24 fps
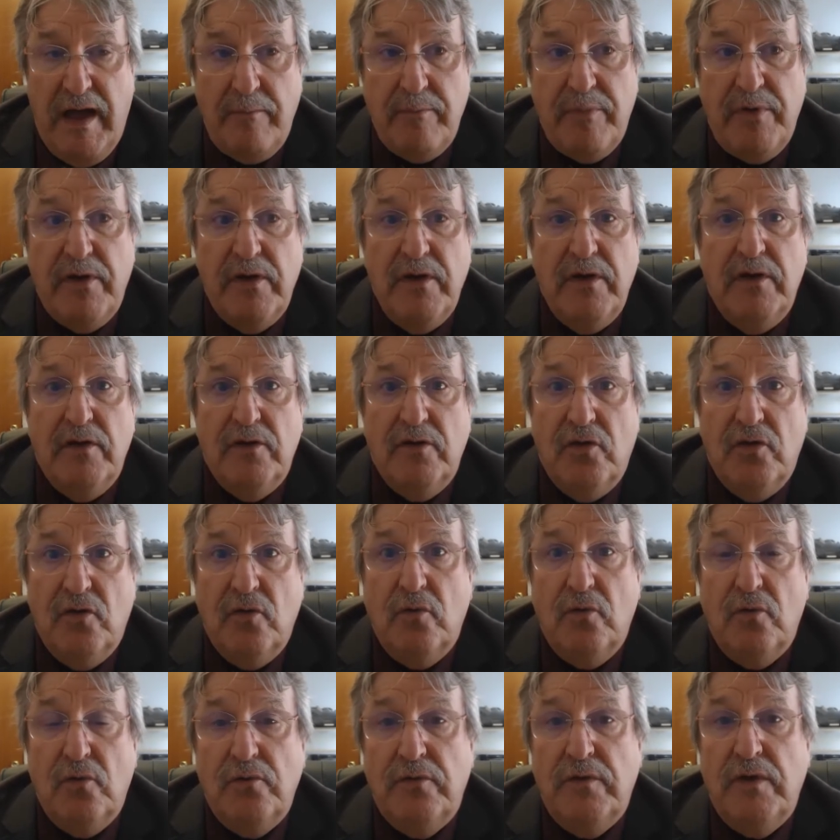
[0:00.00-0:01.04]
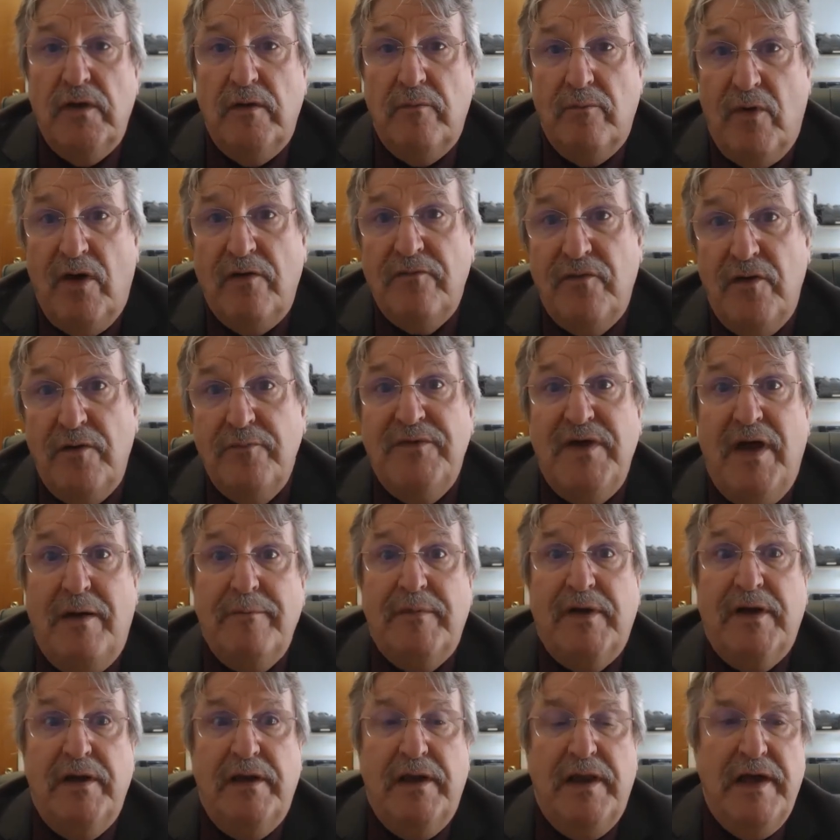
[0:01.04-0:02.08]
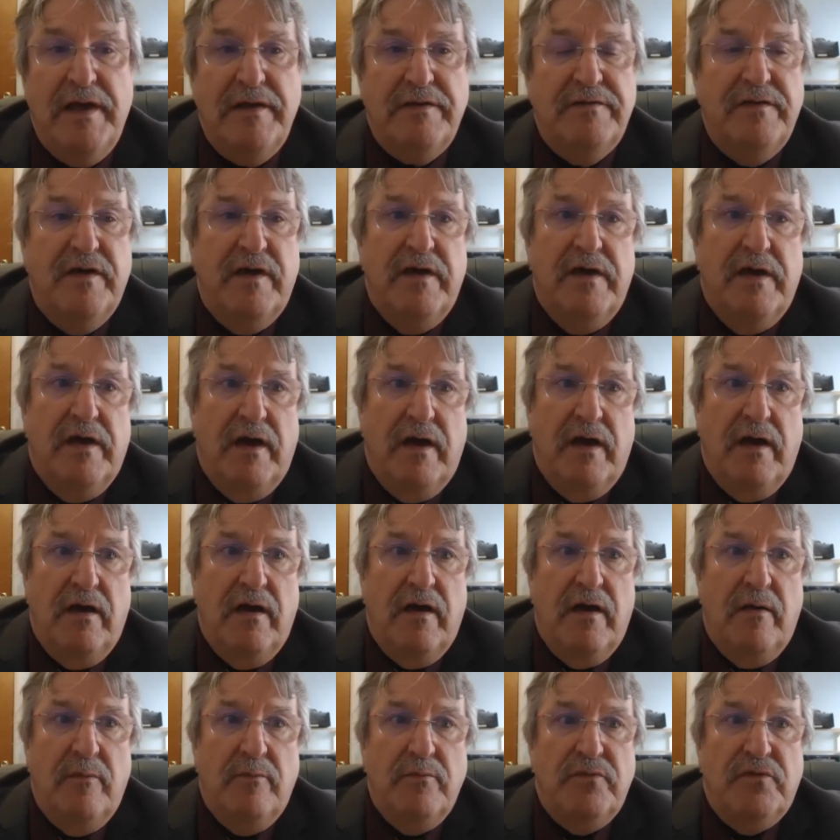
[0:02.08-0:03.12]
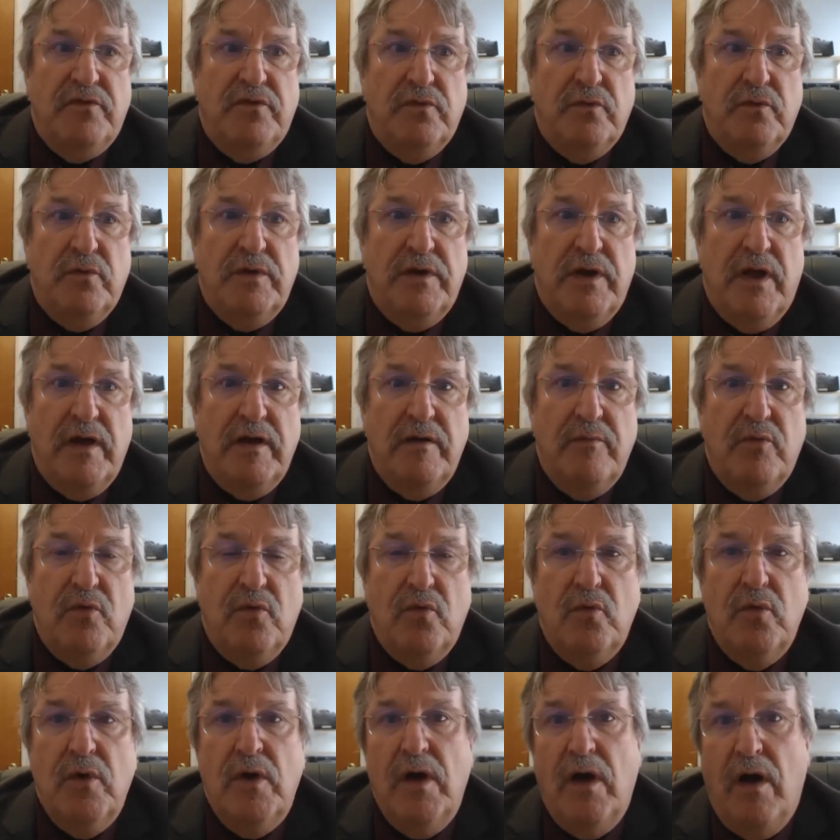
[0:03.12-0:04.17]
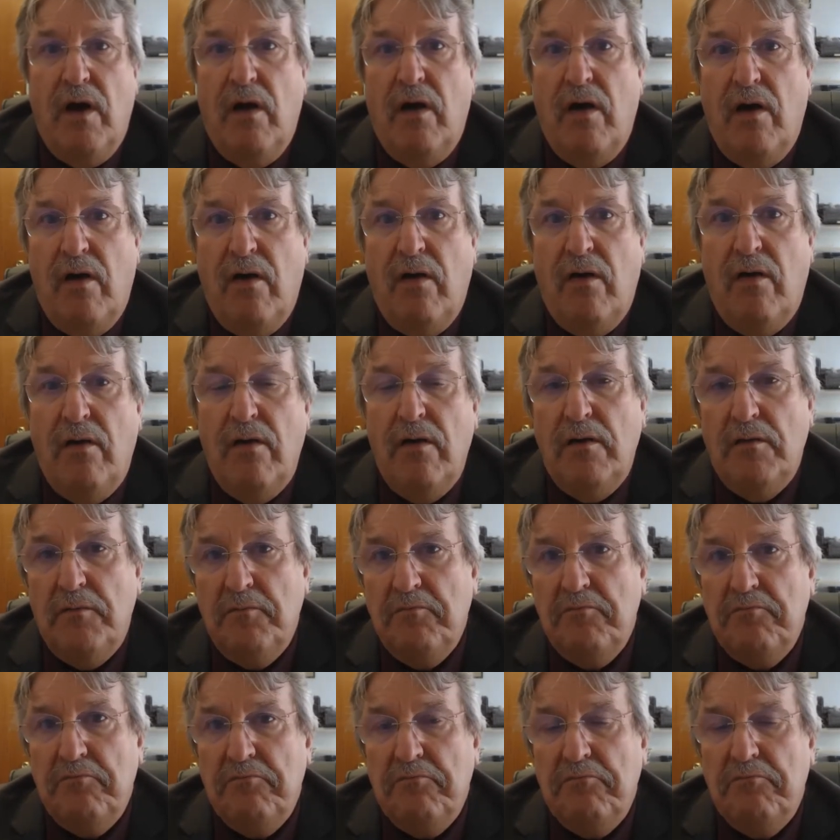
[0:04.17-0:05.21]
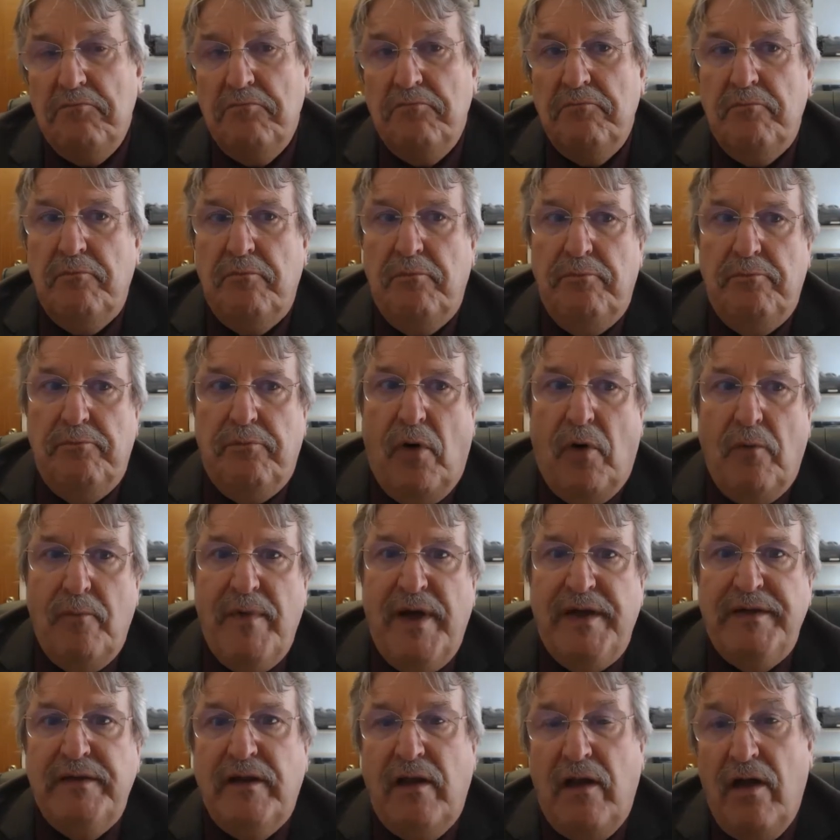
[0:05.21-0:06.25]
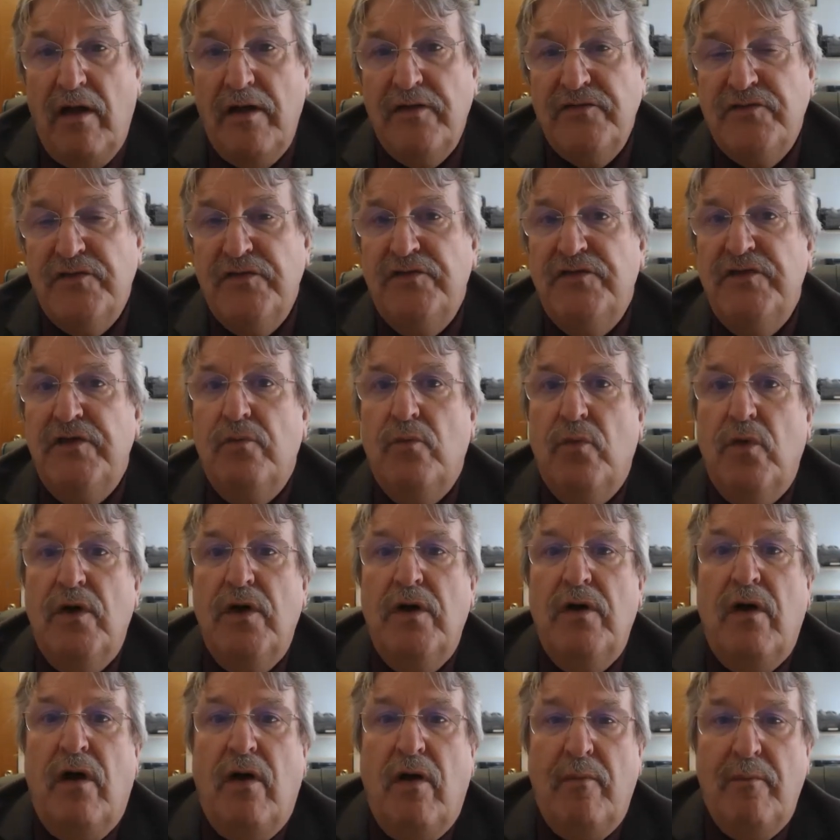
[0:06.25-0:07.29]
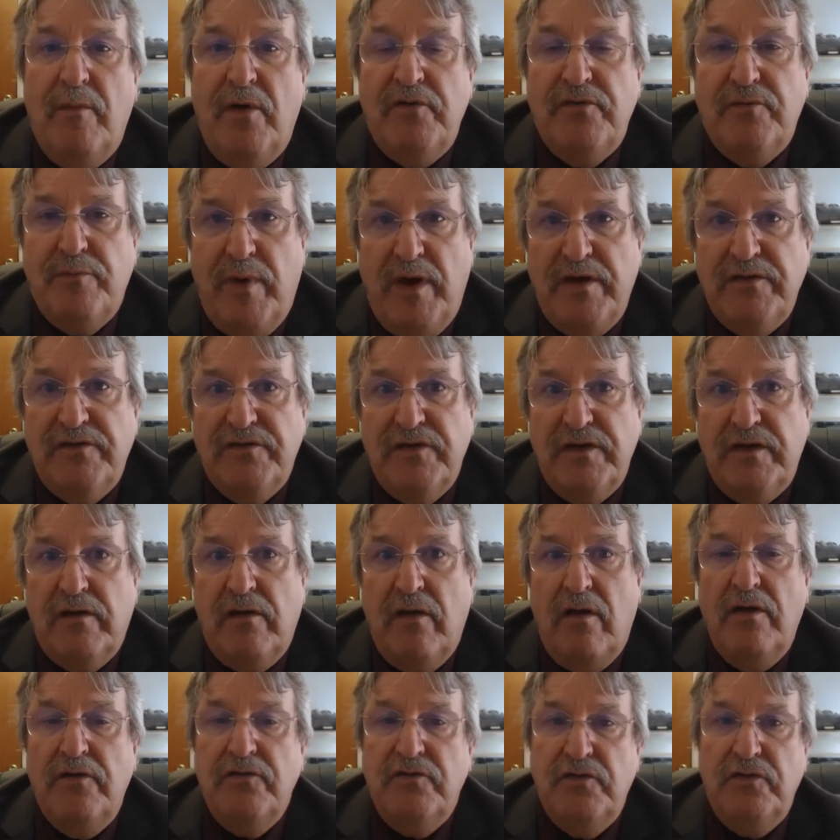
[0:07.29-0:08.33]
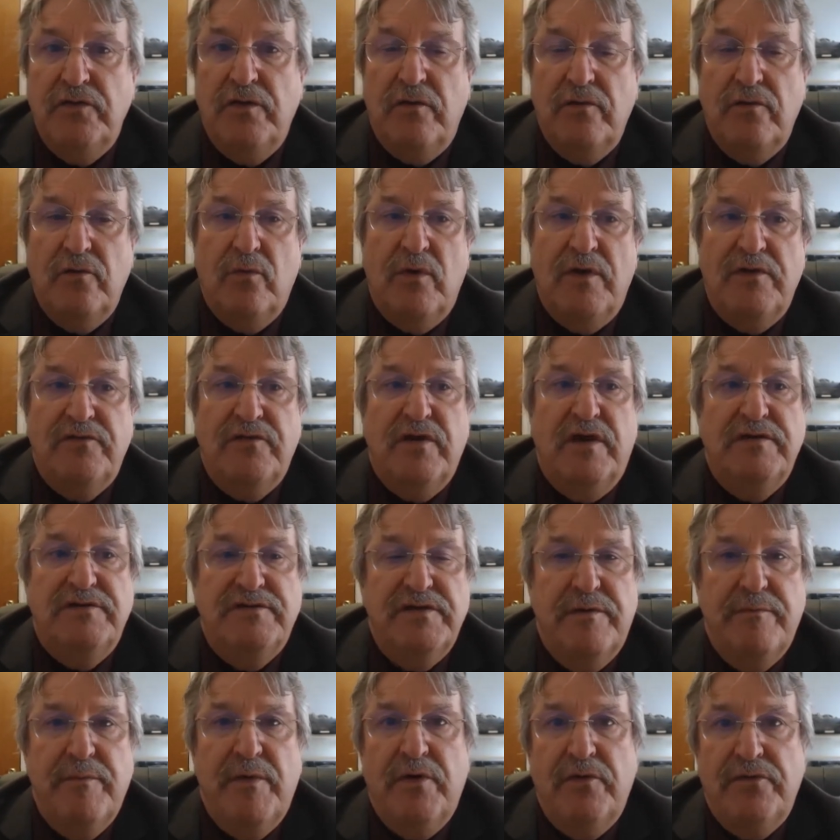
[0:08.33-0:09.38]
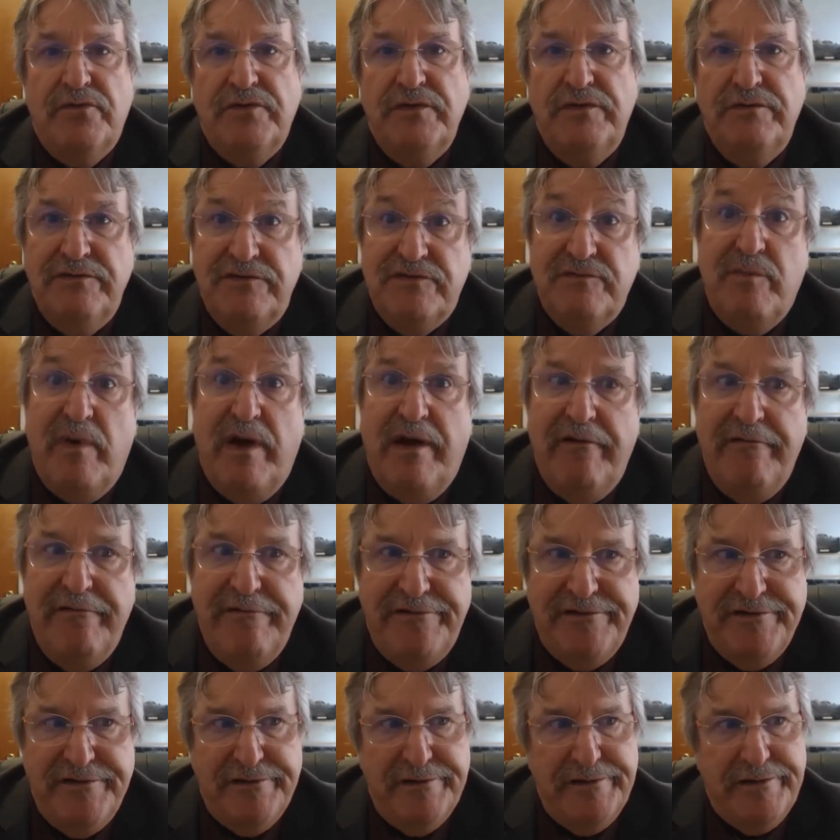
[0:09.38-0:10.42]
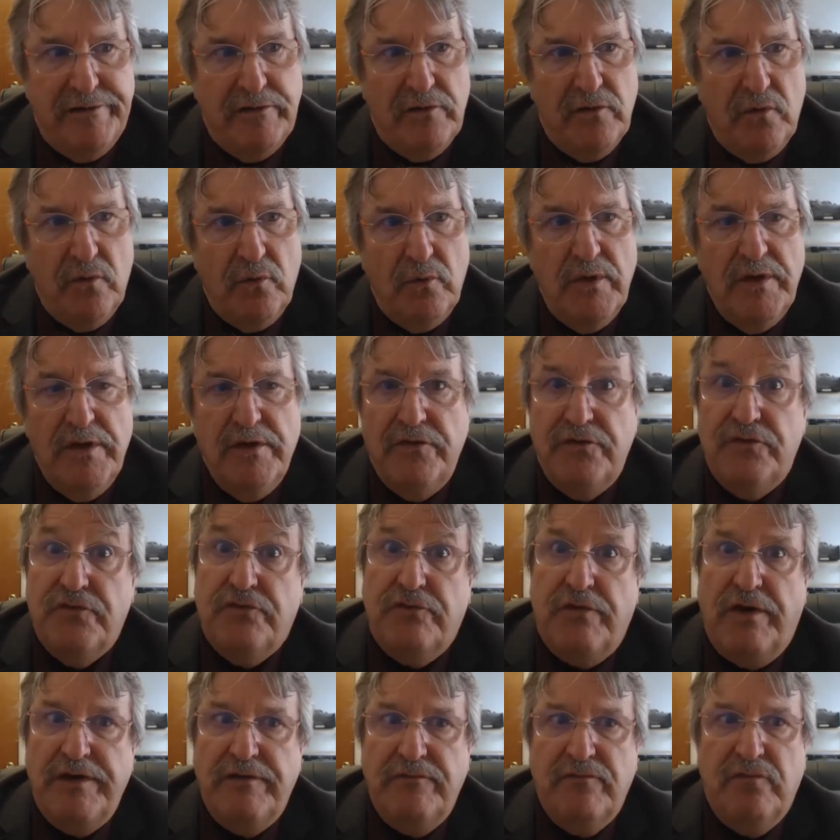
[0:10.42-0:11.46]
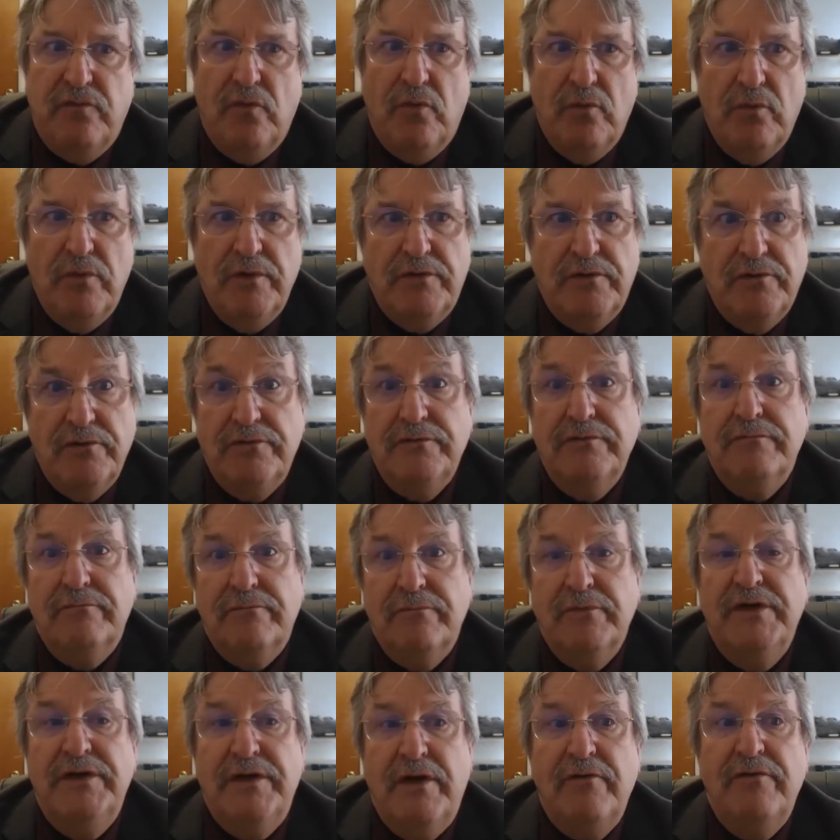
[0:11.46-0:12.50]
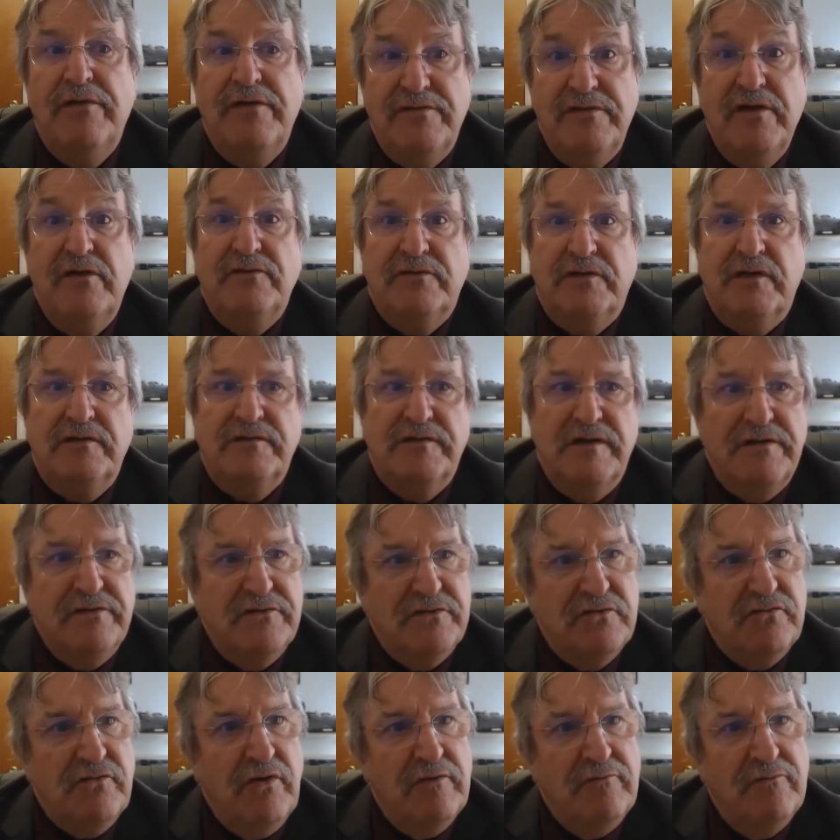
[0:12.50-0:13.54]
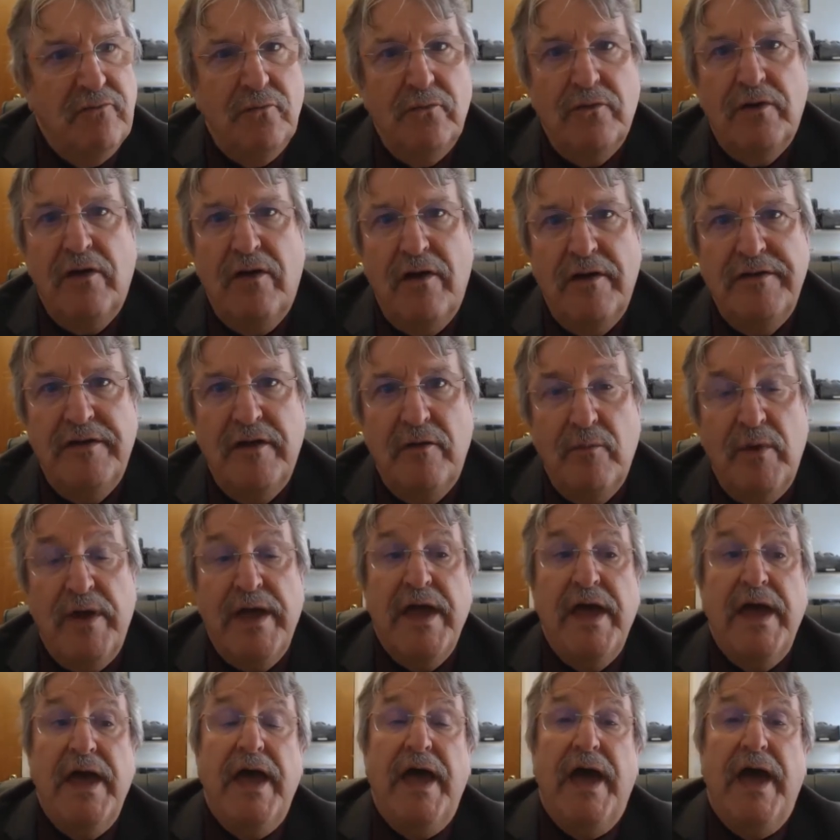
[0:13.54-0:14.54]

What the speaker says: app called My Firm's App Collect, to enable our bottom end clients, as it were, our most basic clients, you know, the ones HMRC disparagingly call straightforward, because we know there's no such thing as straightforward client, don't we?